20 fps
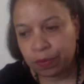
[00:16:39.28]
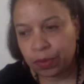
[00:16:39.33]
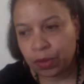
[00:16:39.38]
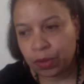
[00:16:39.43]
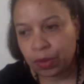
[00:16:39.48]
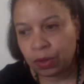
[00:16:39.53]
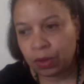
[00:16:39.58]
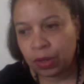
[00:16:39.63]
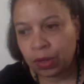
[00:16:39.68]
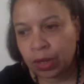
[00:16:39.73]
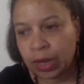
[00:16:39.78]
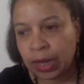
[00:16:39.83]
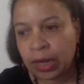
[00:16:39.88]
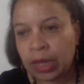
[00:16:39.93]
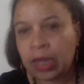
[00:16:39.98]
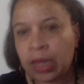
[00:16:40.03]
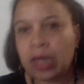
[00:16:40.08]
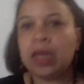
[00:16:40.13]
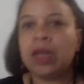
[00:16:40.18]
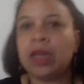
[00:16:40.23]
Okay,
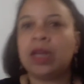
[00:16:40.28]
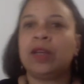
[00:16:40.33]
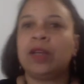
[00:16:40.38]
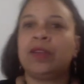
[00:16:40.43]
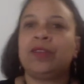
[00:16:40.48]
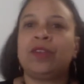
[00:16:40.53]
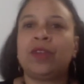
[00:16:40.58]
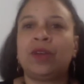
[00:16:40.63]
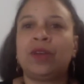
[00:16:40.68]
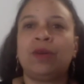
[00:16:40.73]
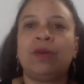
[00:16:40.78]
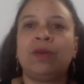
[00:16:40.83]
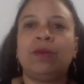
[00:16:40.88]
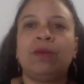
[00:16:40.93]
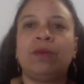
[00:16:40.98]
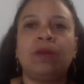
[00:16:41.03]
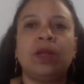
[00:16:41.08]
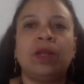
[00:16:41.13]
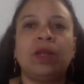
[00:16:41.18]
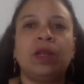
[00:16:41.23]

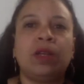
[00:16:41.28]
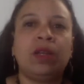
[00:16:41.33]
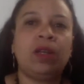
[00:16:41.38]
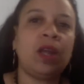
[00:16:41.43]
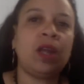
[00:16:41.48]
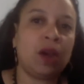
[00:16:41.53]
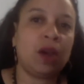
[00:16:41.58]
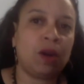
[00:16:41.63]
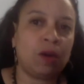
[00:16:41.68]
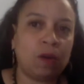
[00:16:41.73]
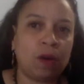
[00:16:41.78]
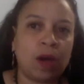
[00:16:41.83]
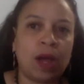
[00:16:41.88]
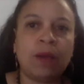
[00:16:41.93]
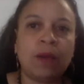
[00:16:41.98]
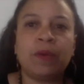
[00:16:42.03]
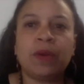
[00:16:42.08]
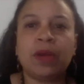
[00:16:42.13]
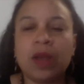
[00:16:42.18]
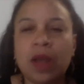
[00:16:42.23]
so no,
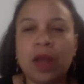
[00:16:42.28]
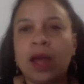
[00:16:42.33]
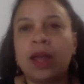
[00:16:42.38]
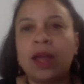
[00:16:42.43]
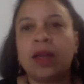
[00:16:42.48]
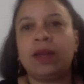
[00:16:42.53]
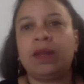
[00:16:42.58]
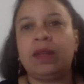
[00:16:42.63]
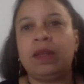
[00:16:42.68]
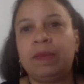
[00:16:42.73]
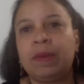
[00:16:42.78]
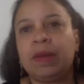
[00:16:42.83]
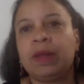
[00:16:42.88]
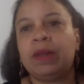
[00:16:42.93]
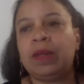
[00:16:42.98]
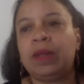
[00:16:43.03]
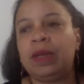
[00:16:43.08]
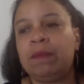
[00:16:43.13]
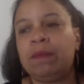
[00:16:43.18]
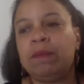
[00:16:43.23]
I would not
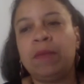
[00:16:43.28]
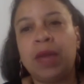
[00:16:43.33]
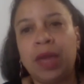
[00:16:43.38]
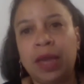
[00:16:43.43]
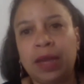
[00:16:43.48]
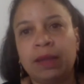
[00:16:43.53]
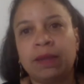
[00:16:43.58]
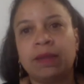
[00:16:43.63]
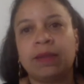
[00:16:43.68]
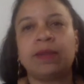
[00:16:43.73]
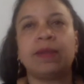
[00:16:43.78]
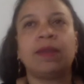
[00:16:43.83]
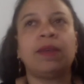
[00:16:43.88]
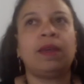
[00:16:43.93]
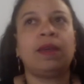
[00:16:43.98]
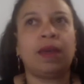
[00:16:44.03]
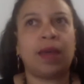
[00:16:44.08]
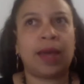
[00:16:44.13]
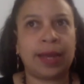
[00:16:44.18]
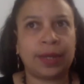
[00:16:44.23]
typically mix
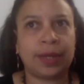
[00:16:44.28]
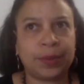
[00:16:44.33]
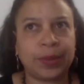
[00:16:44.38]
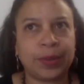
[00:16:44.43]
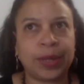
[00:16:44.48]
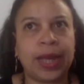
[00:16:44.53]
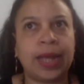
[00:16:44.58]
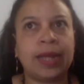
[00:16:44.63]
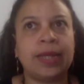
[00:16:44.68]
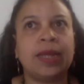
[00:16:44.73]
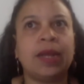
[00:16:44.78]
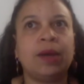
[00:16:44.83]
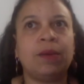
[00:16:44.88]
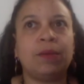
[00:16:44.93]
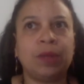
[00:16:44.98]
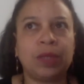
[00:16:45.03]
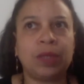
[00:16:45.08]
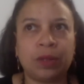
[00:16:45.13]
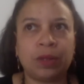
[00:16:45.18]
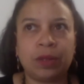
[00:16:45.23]
ashwagandha
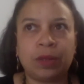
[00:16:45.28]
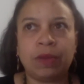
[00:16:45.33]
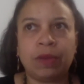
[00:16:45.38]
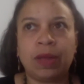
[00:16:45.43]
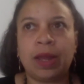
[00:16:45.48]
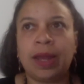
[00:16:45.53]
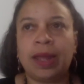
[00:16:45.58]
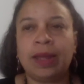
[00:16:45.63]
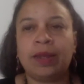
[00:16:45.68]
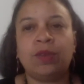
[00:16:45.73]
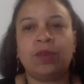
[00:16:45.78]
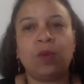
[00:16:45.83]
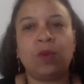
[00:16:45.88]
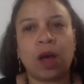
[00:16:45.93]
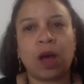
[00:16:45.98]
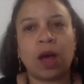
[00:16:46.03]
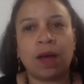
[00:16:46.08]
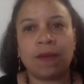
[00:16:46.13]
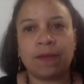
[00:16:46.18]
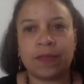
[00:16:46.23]
with triphala to
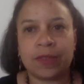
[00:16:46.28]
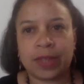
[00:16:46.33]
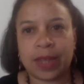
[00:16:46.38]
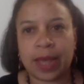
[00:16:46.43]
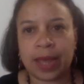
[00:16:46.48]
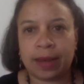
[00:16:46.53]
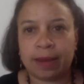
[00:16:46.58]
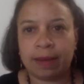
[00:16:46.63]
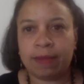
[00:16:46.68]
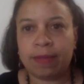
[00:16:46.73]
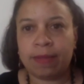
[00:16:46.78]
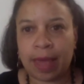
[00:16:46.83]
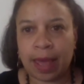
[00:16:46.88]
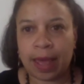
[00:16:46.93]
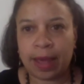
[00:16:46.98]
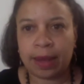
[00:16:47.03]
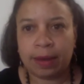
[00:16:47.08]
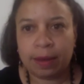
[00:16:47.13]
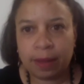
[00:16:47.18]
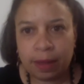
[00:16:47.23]
offset
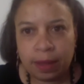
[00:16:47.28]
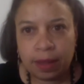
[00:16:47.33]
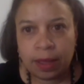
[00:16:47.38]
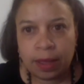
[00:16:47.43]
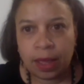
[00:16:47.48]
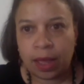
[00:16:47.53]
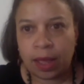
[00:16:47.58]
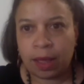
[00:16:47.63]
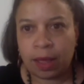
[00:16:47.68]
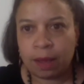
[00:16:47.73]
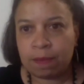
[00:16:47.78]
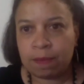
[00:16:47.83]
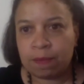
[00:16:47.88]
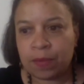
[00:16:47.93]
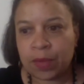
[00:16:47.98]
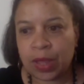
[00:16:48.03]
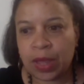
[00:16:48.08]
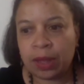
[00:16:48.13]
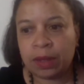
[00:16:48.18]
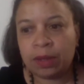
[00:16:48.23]
that.
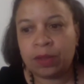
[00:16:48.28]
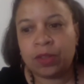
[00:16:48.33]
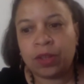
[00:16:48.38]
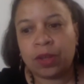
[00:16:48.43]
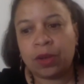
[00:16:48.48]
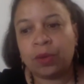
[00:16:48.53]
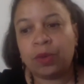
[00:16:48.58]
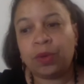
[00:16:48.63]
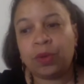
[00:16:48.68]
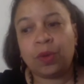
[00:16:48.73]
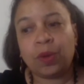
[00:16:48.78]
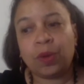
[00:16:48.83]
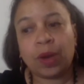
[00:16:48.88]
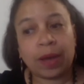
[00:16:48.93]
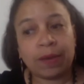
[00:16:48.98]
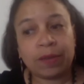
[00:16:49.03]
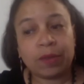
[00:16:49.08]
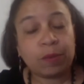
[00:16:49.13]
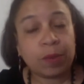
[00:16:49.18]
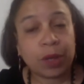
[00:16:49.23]
And so you
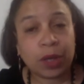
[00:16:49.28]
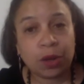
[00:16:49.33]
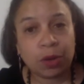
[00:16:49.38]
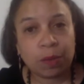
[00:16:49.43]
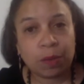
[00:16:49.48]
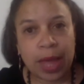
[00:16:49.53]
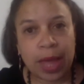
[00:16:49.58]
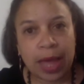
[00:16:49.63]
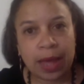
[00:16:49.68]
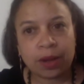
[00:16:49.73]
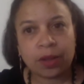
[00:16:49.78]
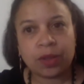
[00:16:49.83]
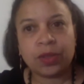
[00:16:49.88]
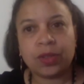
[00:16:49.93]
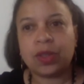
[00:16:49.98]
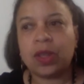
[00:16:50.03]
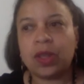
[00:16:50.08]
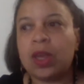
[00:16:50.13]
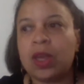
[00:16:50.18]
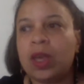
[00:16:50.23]
have to pick your
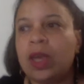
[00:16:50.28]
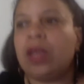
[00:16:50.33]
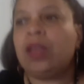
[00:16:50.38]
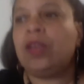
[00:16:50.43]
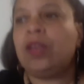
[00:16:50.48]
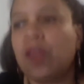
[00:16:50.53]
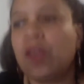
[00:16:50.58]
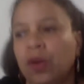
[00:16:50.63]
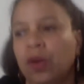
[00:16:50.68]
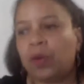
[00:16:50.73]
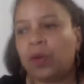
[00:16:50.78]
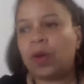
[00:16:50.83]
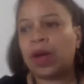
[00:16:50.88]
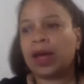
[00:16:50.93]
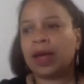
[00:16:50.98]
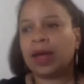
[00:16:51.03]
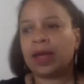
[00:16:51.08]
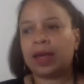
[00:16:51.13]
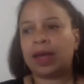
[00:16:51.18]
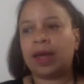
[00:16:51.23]
battles. So
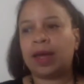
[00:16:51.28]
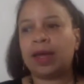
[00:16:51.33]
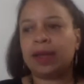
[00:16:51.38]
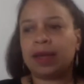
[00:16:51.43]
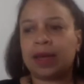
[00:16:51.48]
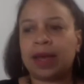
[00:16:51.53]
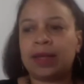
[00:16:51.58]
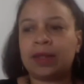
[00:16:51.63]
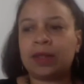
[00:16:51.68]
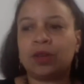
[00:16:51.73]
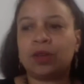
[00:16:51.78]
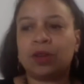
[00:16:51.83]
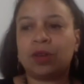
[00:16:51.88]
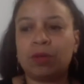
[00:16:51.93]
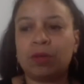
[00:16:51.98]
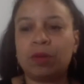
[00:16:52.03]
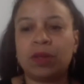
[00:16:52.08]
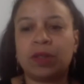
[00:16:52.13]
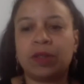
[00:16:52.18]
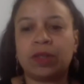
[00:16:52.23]
as a
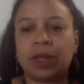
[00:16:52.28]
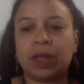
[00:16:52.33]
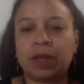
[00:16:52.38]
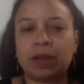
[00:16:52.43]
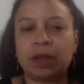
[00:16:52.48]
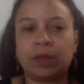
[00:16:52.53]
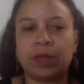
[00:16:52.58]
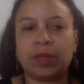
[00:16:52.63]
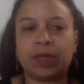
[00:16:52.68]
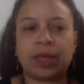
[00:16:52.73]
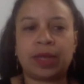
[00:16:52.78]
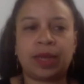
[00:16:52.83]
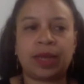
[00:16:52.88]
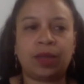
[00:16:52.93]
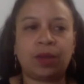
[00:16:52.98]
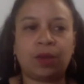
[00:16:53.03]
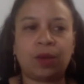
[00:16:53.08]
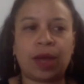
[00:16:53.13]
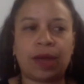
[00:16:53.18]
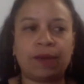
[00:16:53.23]
herbalist, I always say
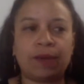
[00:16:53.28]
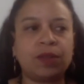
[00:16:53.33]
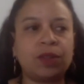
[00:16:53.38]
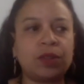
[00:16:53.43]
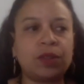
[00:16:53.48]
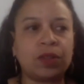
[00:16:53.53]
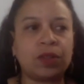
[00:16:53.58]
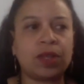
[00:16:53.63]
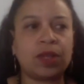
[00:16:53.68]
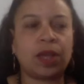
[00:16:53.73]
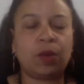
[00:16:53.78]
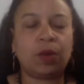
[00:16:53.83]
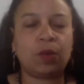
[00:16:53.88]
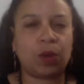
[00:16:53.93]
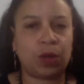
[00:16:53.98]
you have to decide